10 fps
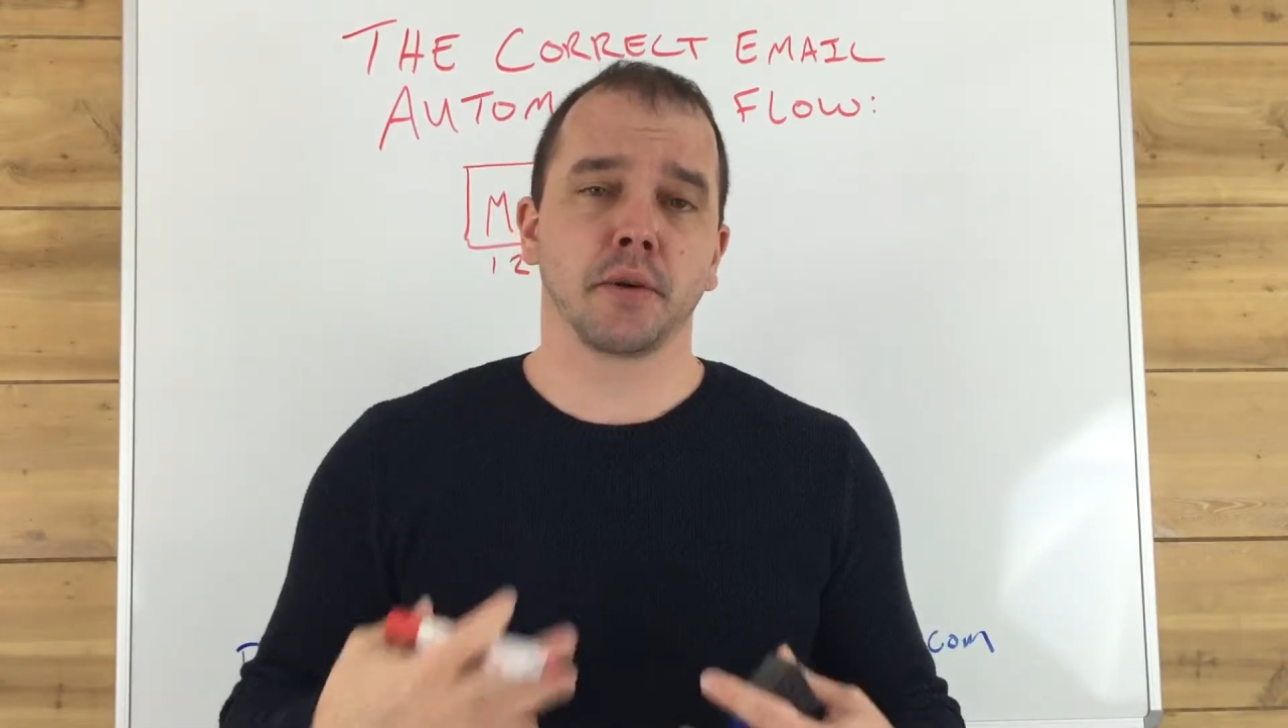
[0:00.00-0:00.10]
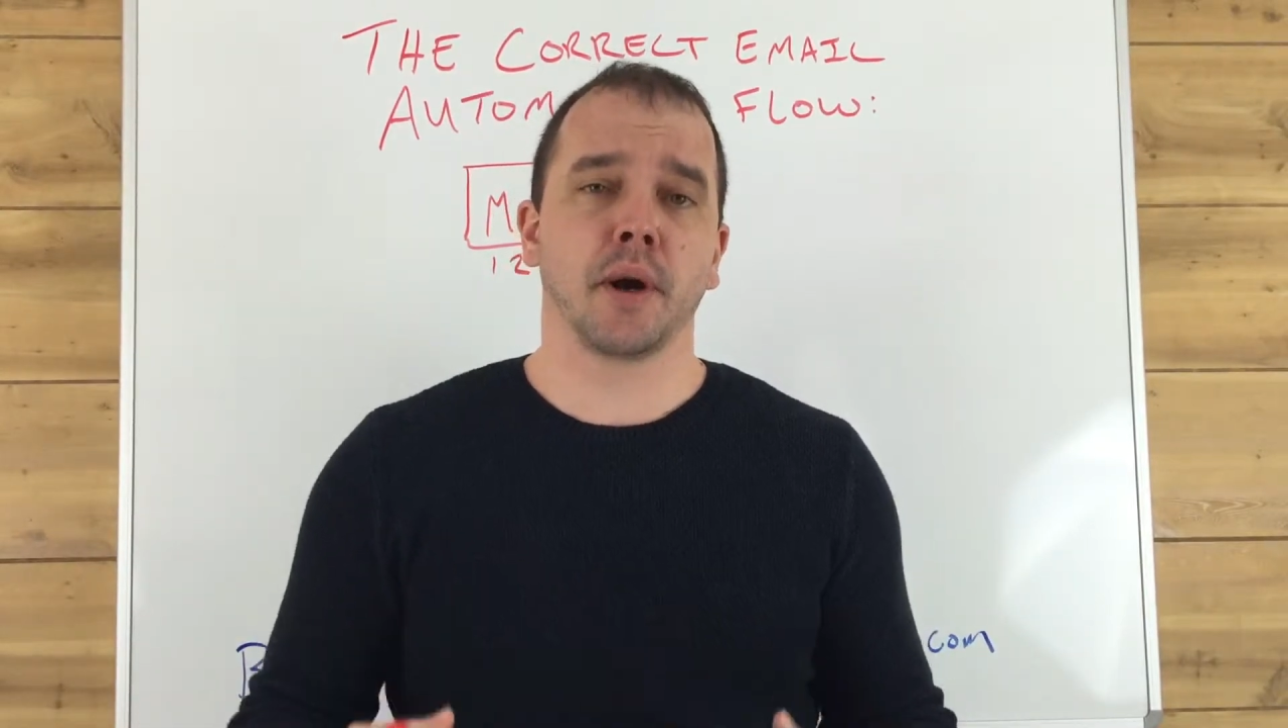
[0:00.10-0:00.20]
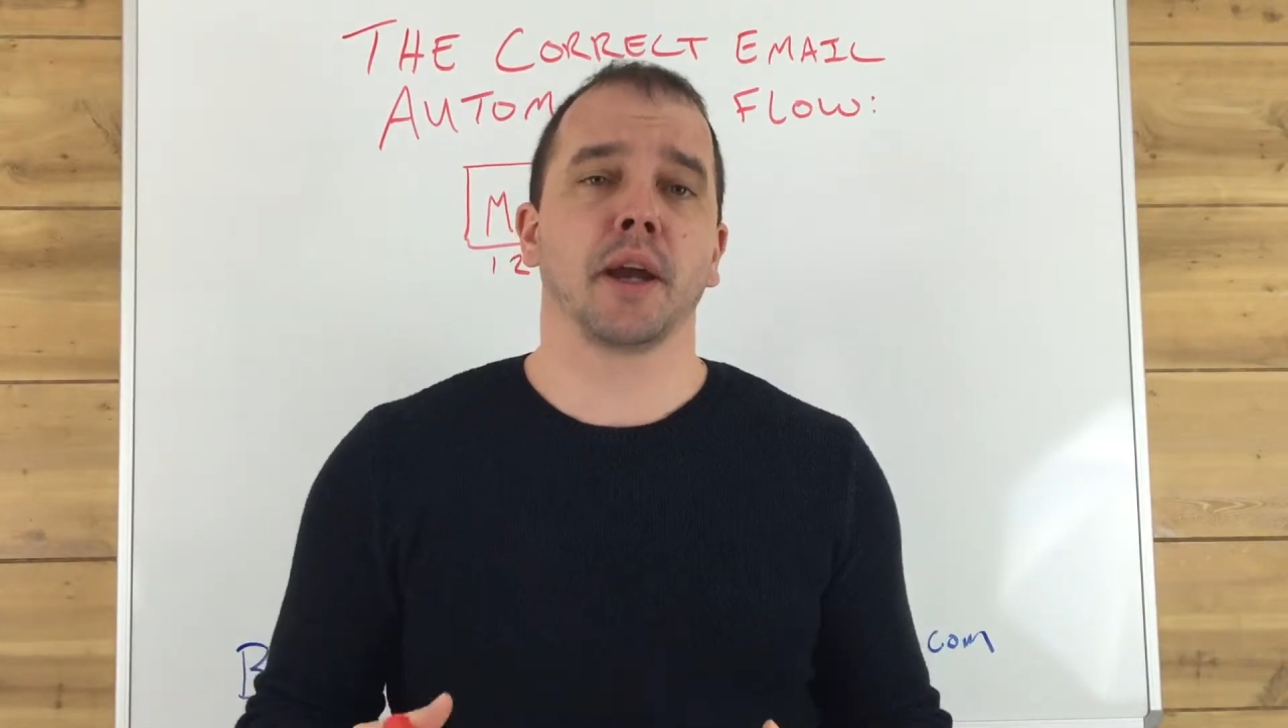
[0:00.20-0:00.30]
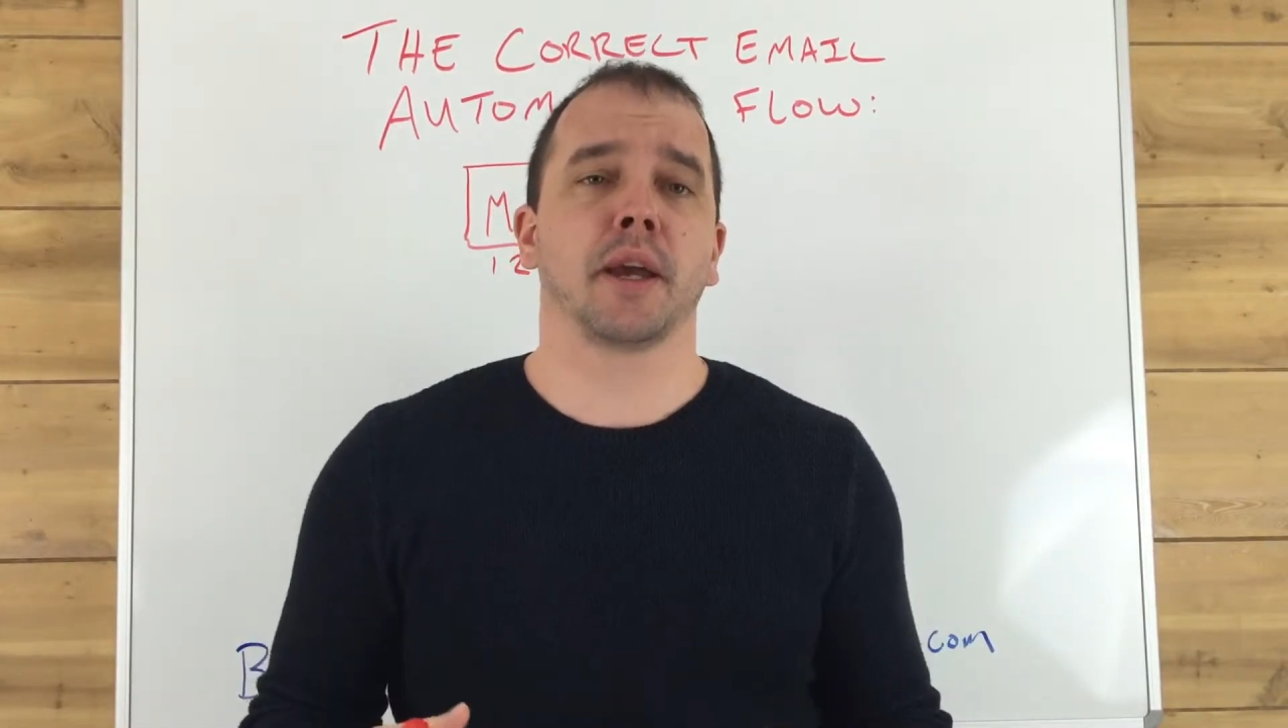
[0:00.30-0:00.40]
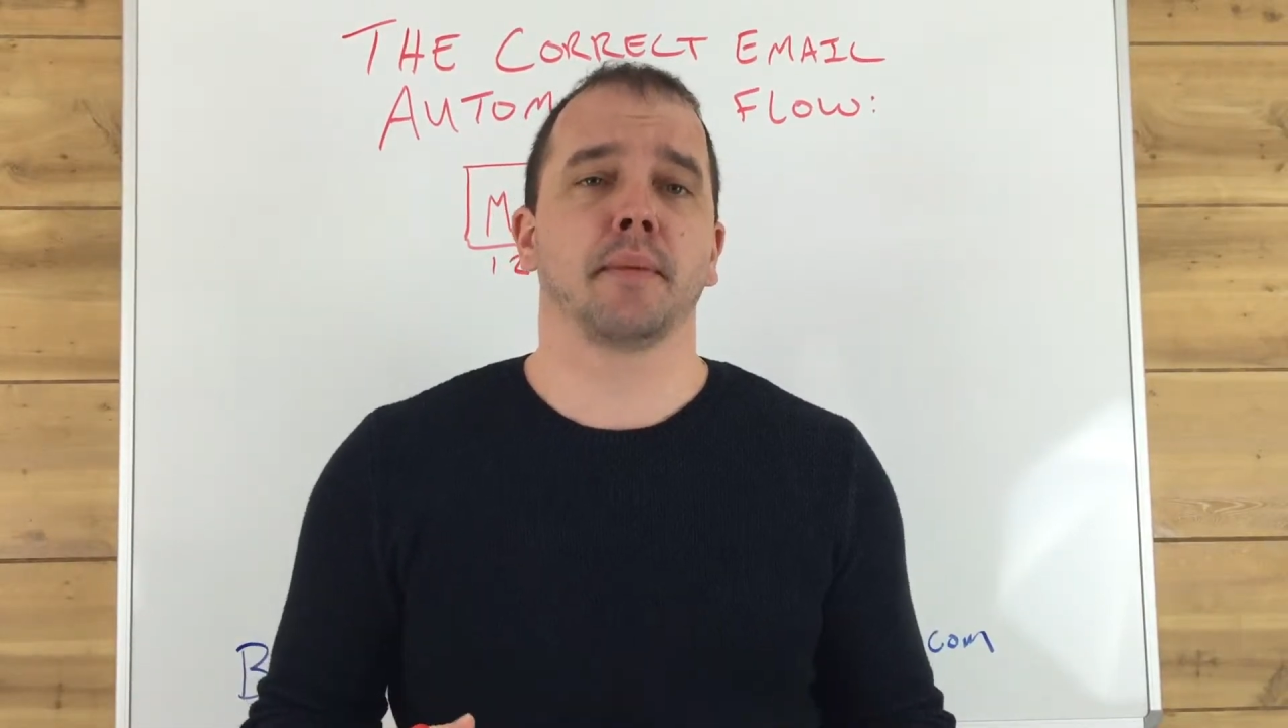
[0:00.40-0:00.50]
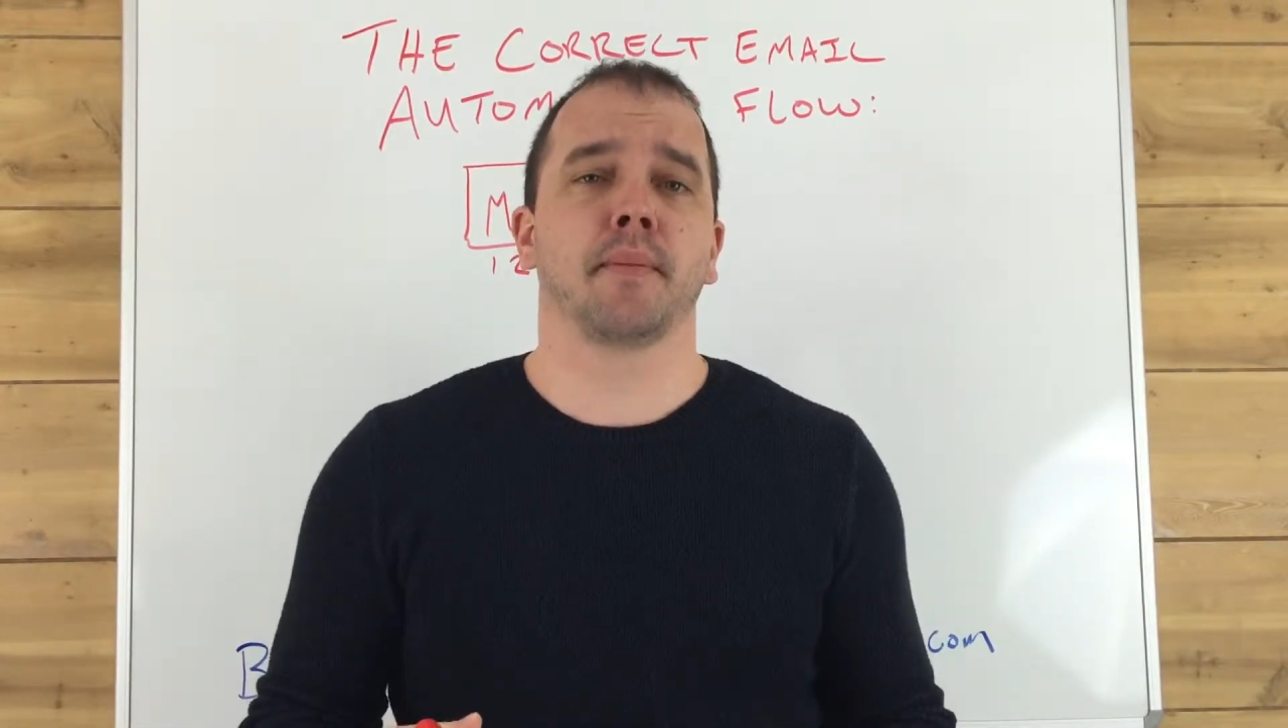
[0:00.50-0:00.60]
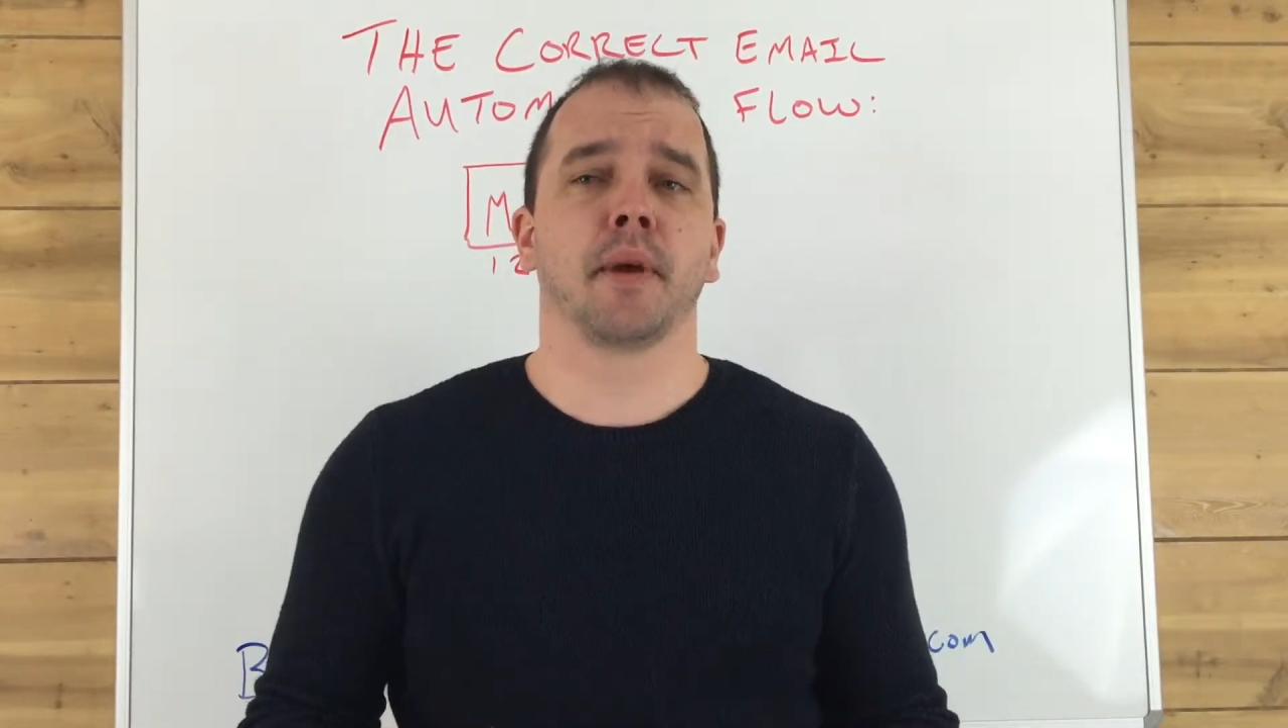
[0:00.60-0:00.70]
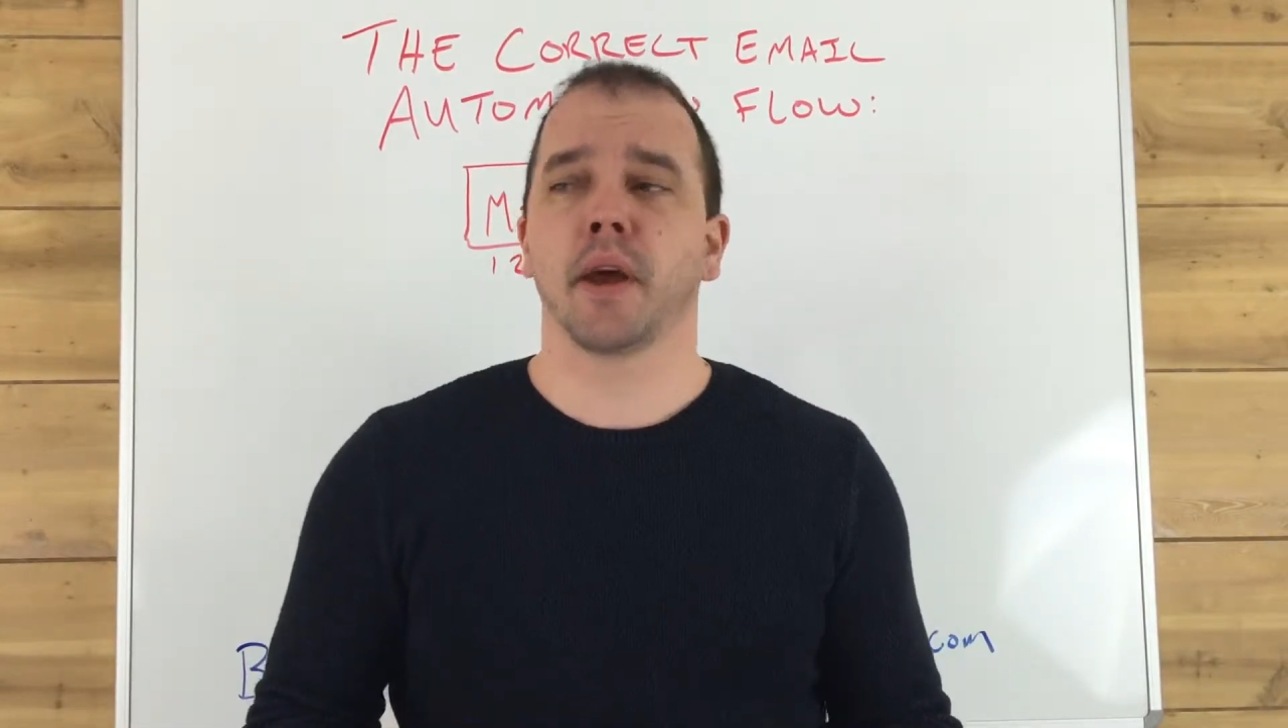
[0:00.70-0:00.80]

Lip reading: who I am,